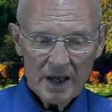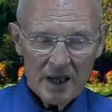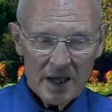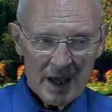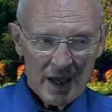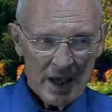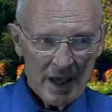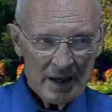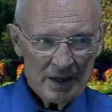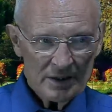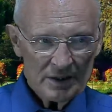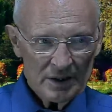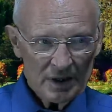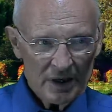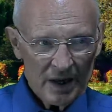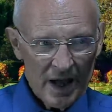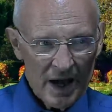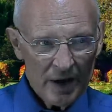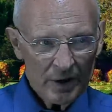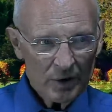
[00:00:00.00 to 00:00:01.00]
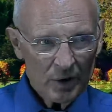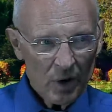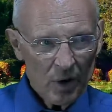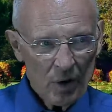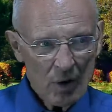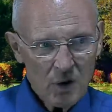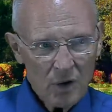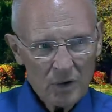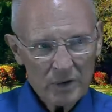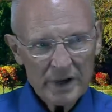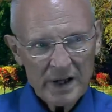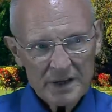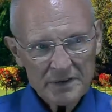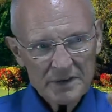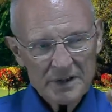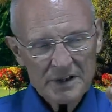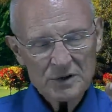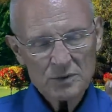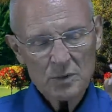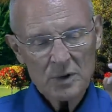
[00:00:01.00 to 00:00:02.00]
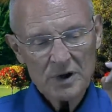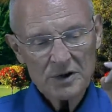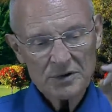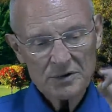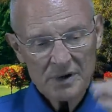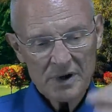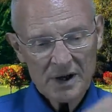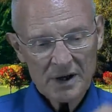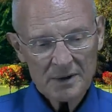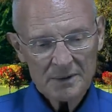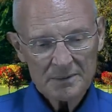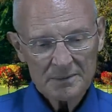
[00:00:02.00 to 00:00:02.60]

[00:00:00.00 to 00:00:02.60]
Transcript: He's allowed only at this one tree.